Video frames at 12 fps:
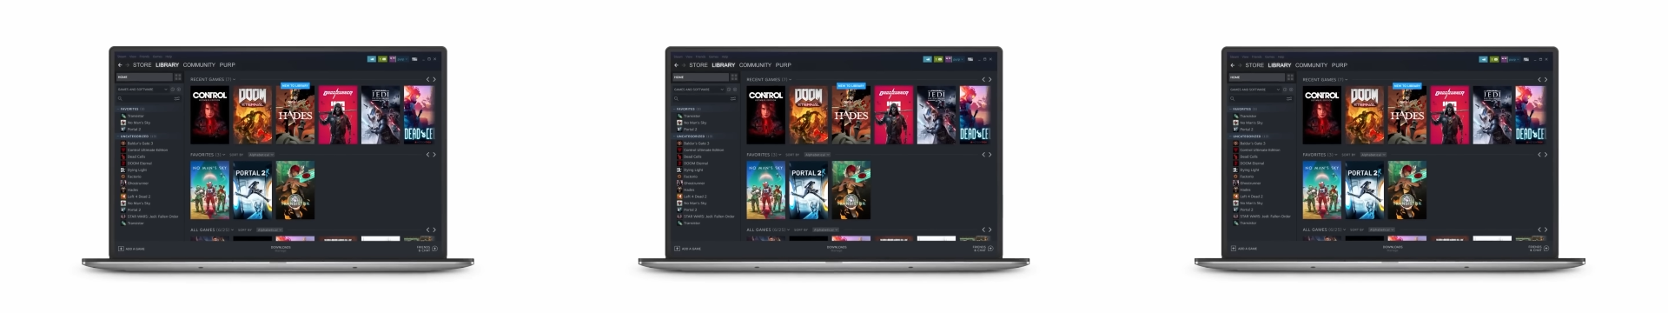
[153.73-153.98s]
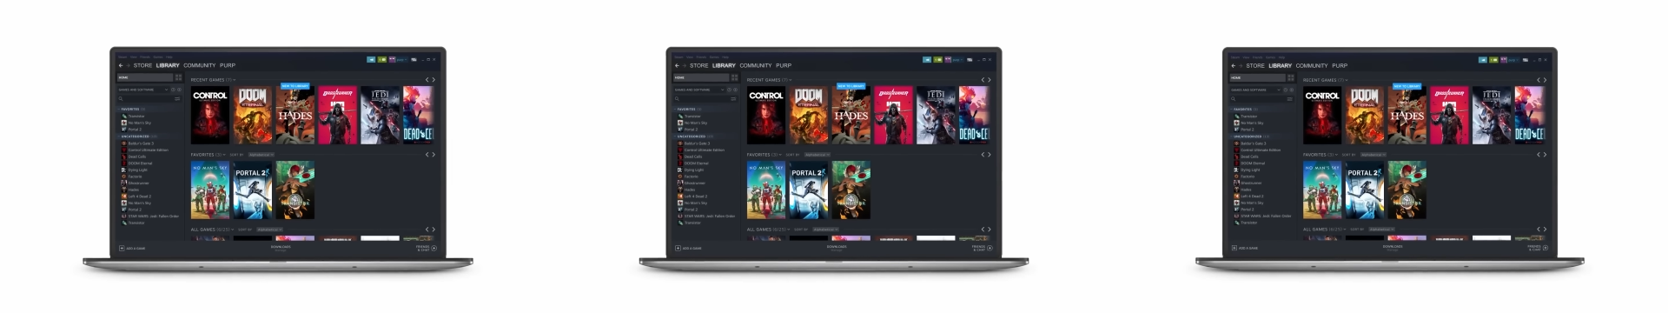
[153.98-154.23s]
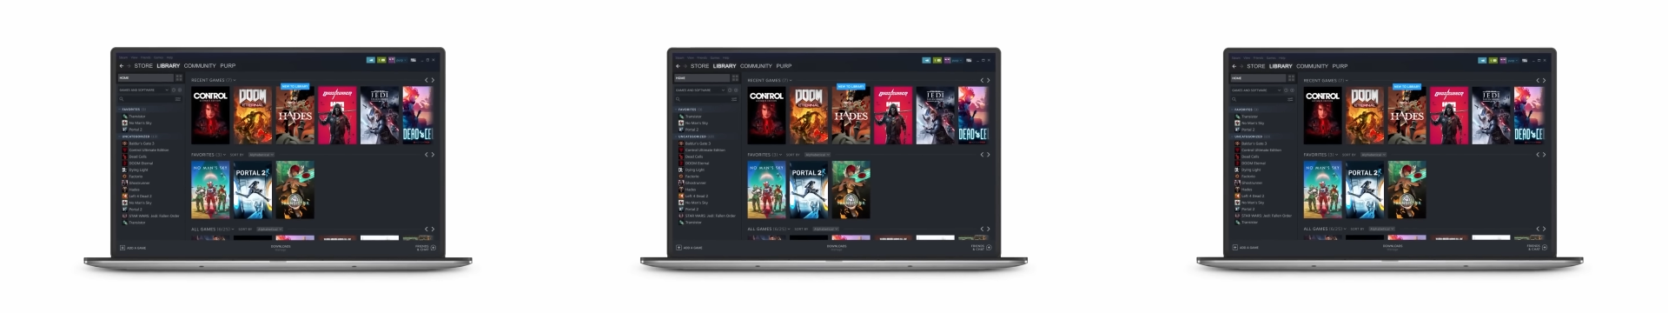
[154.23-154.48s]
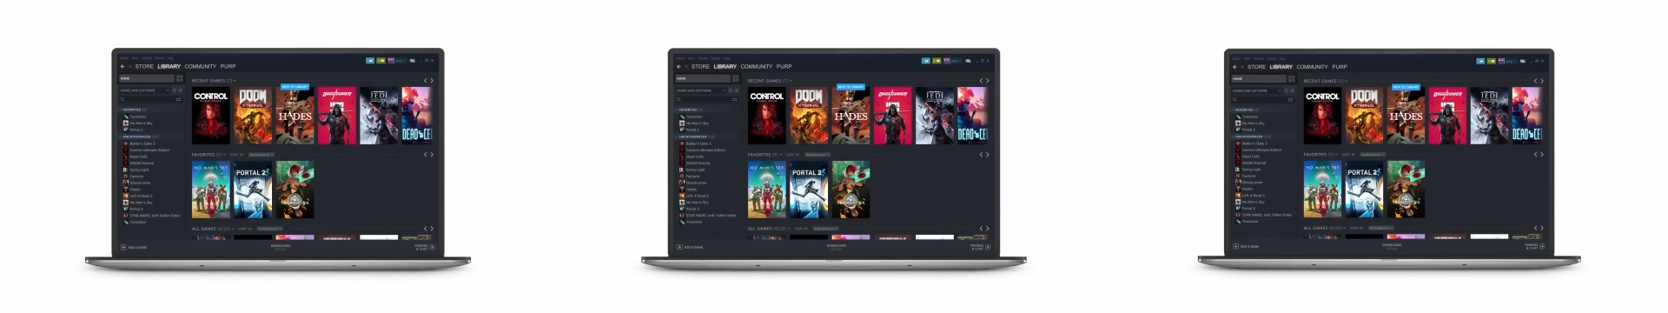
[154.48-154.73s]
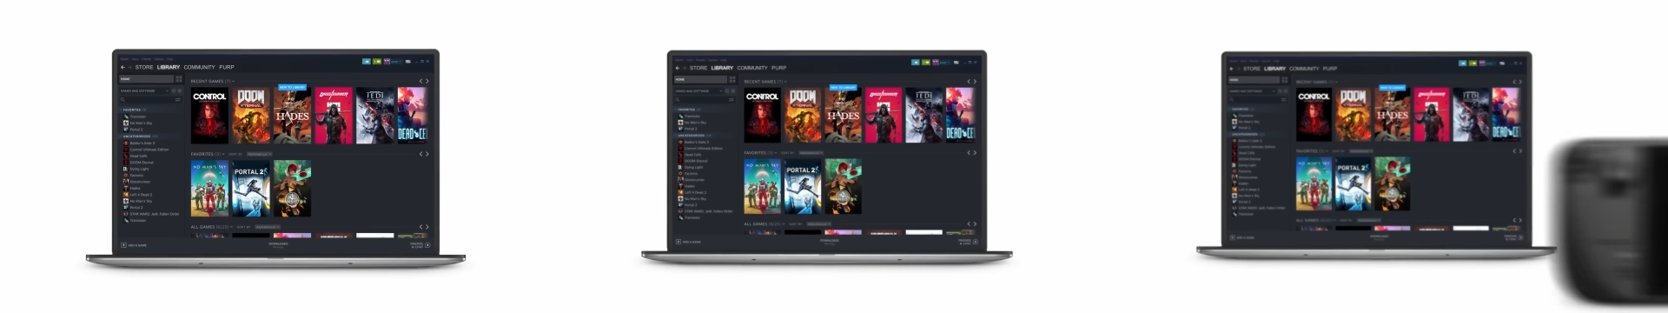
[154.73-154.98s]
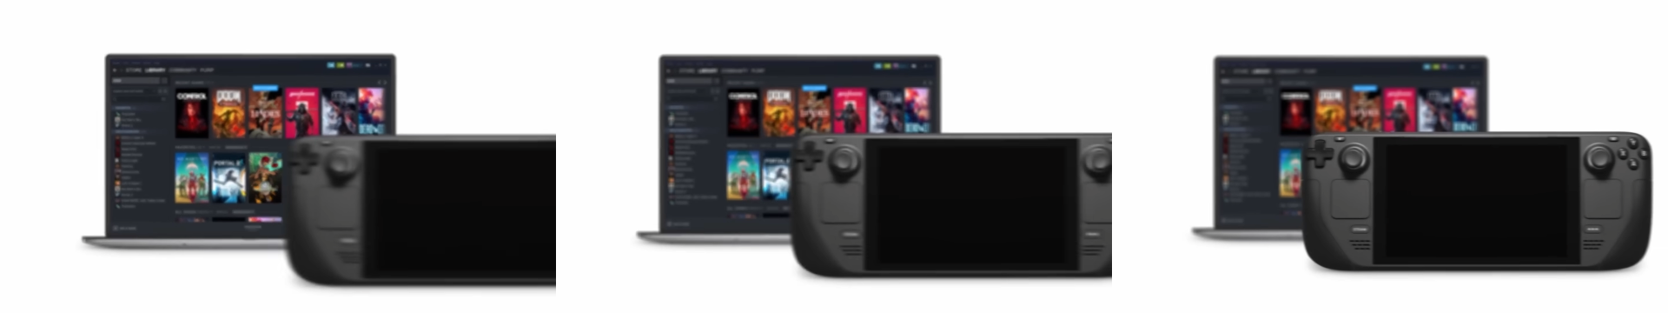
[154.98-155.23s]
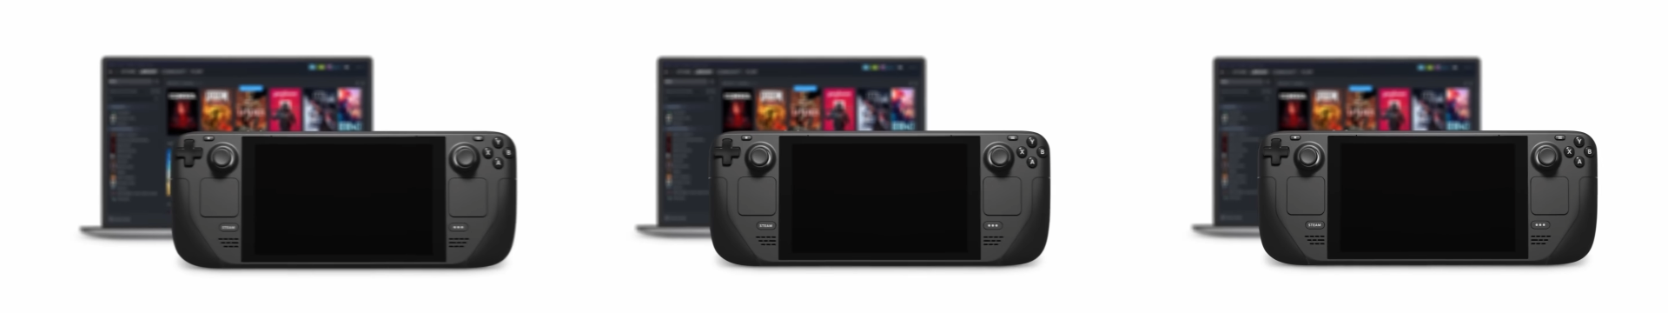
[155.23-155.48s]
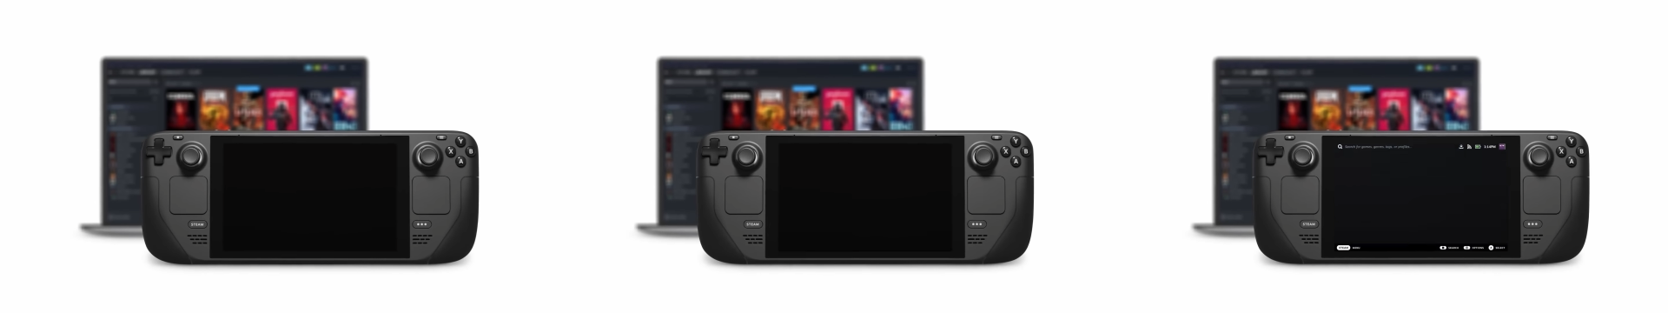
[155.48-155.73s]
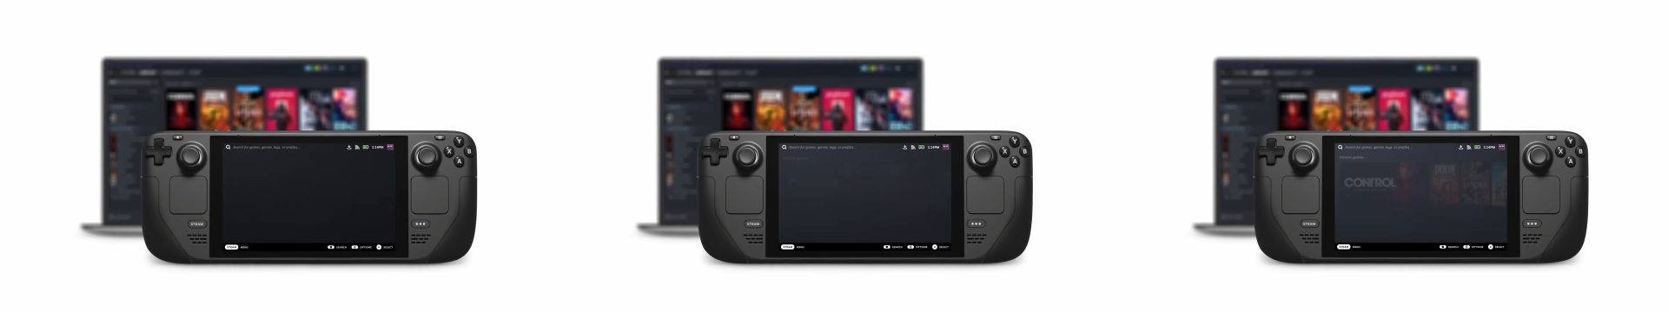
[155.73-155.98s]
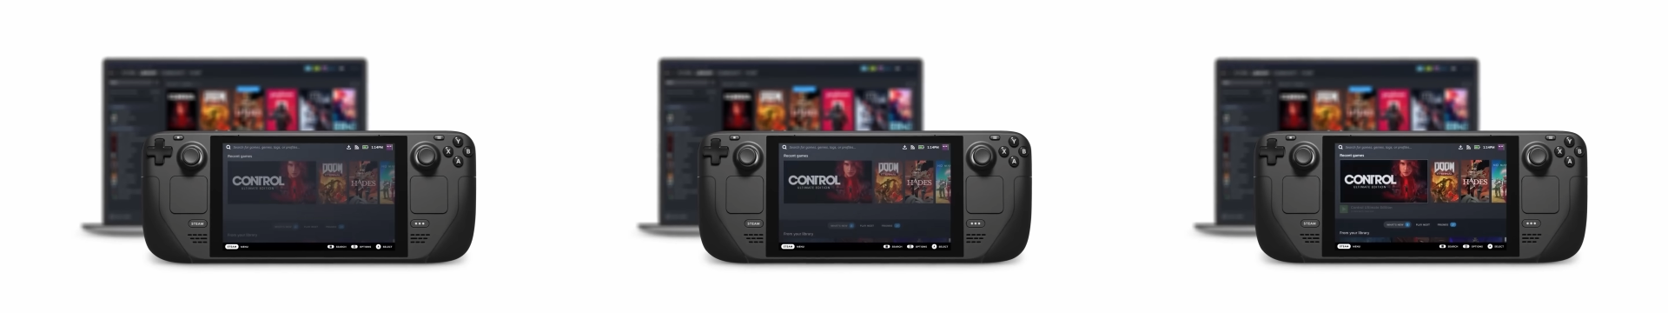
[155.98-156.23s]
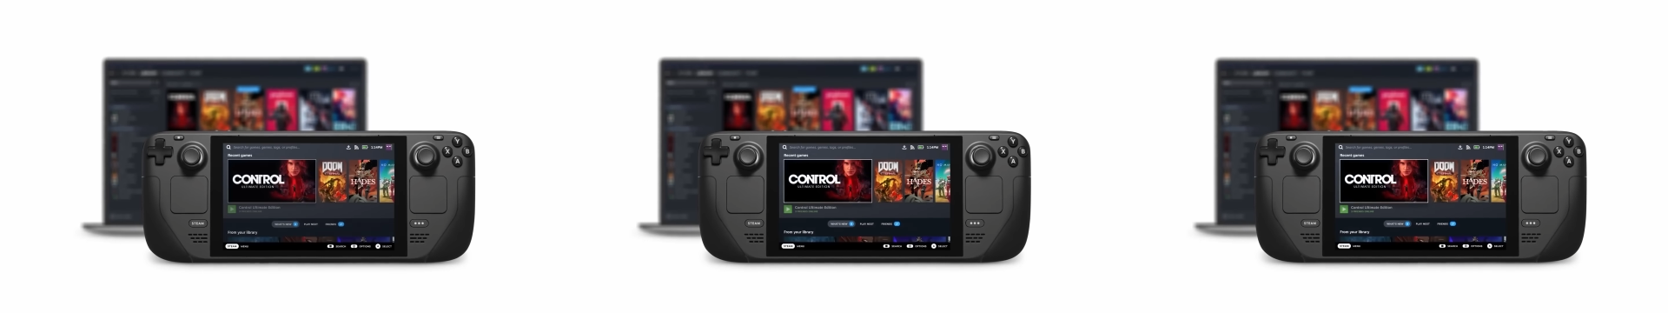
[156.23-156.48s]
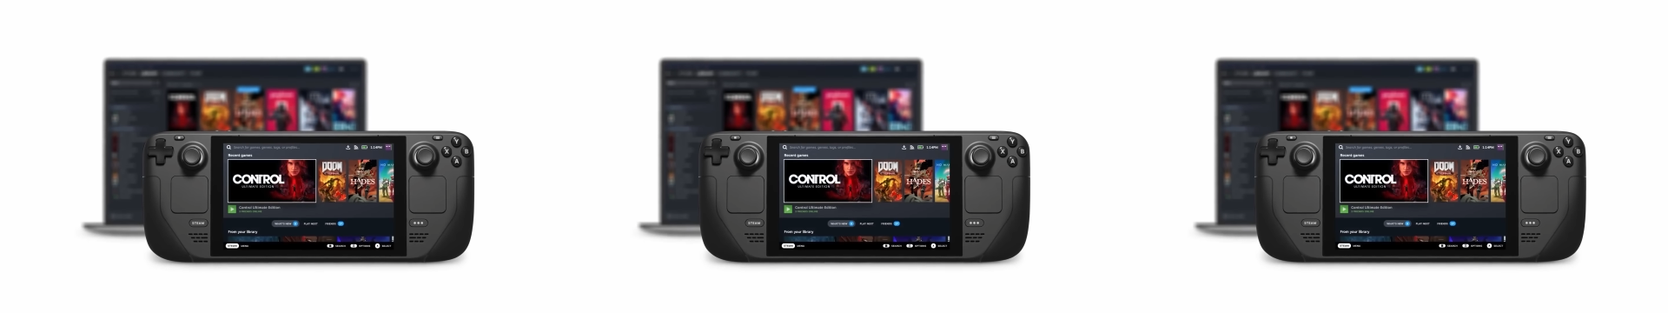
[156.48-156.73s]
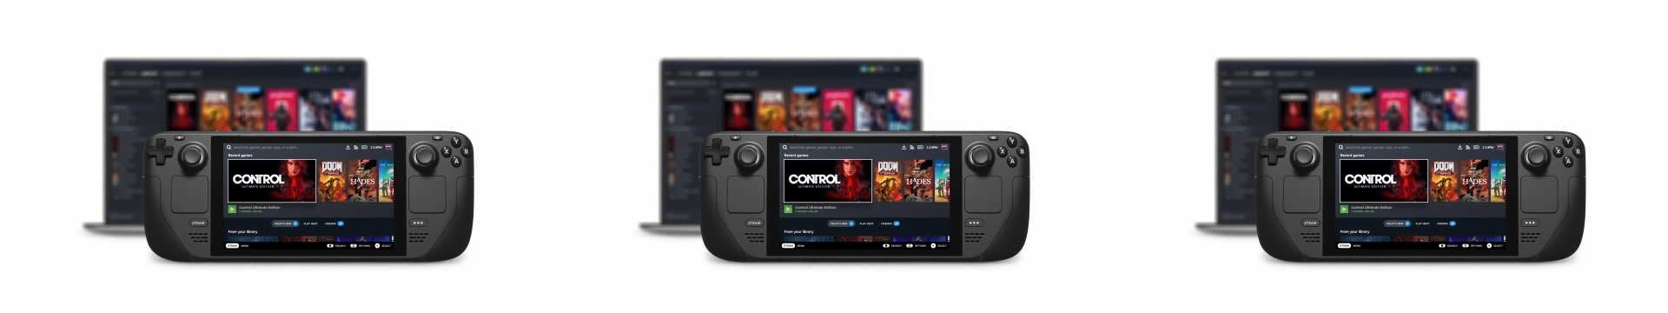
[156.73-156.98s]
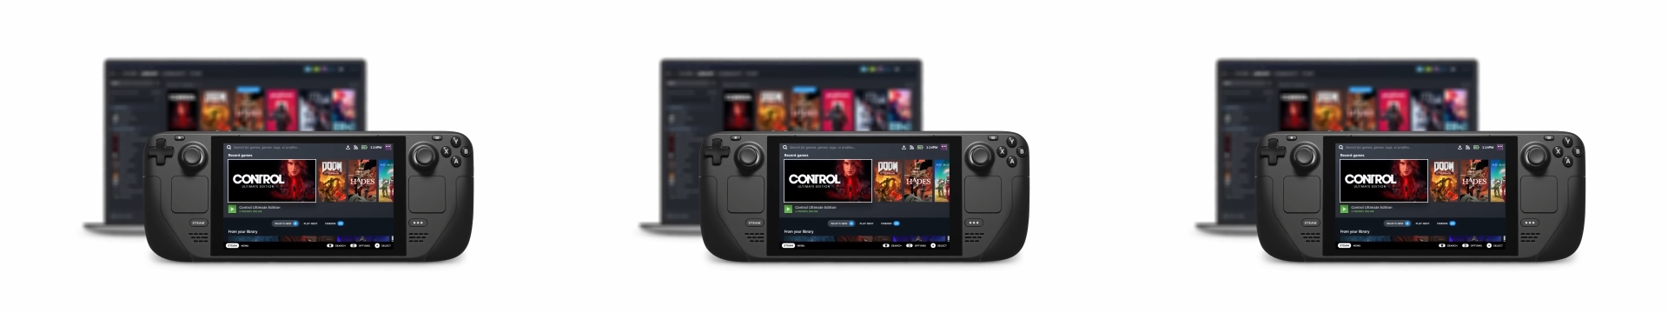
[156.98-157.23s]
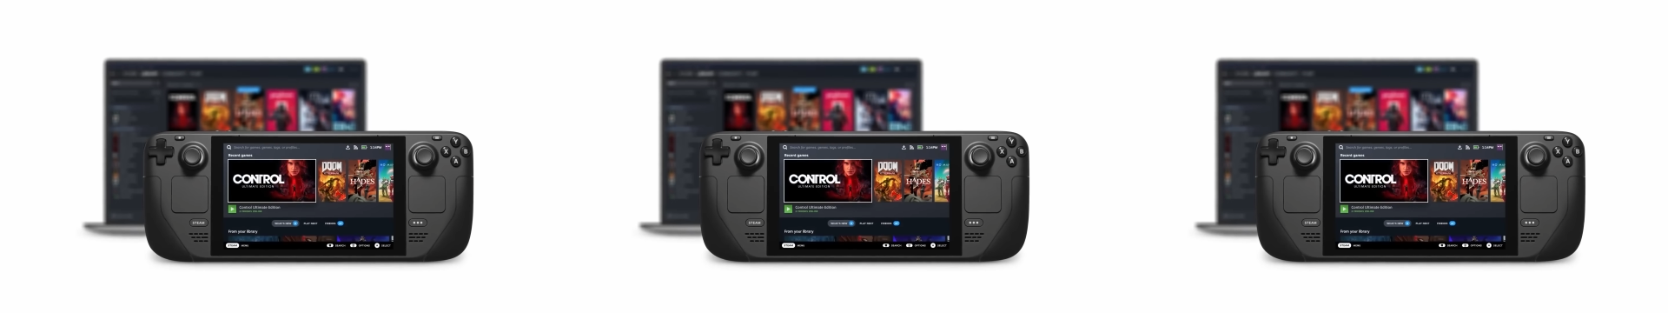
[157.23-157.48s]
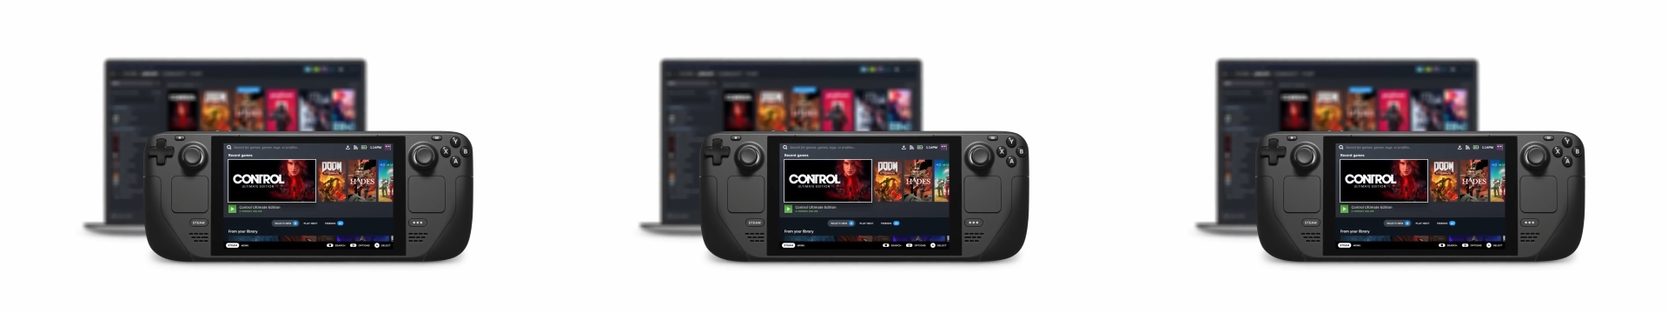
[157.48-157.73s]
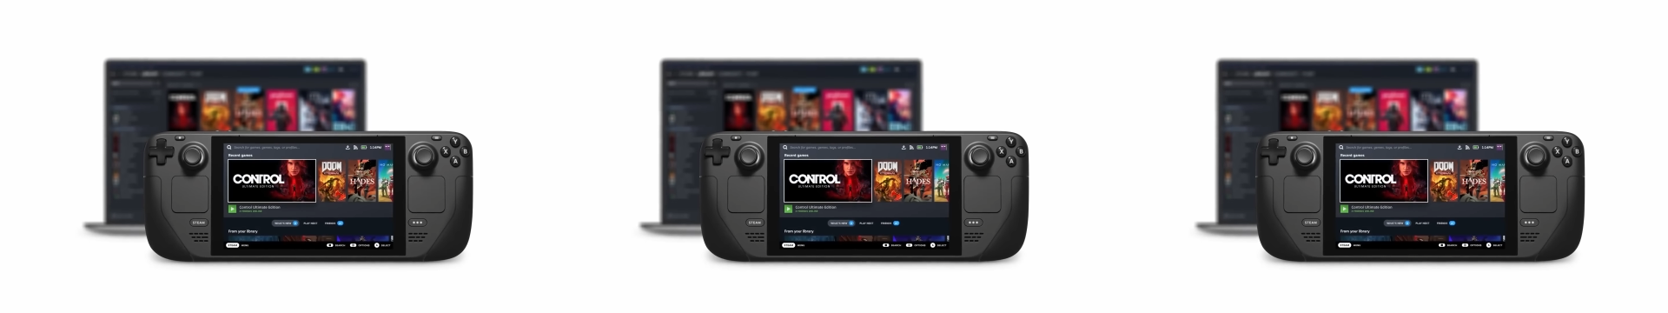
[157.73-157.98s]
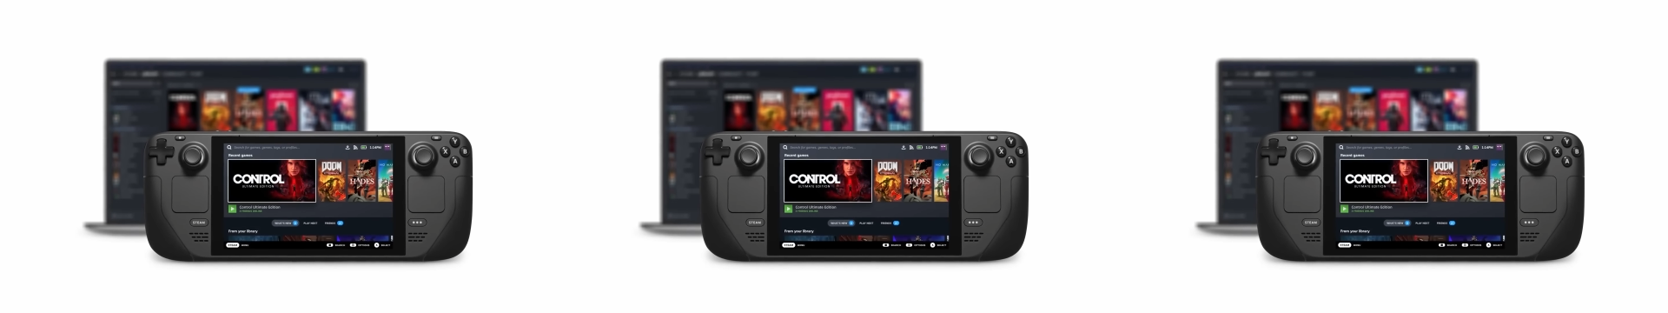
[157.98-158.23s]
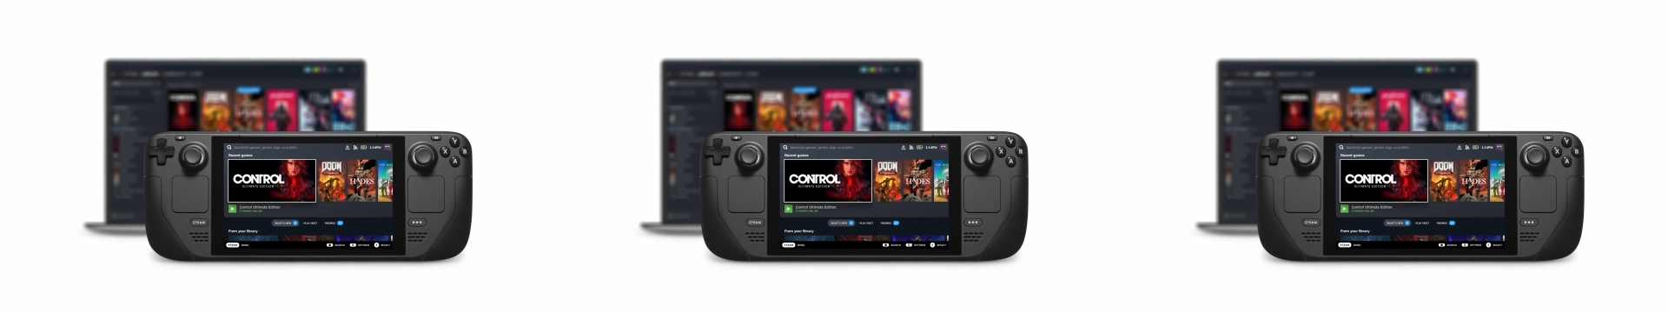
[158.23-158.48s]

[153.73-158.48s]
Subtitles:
(no speaker visible)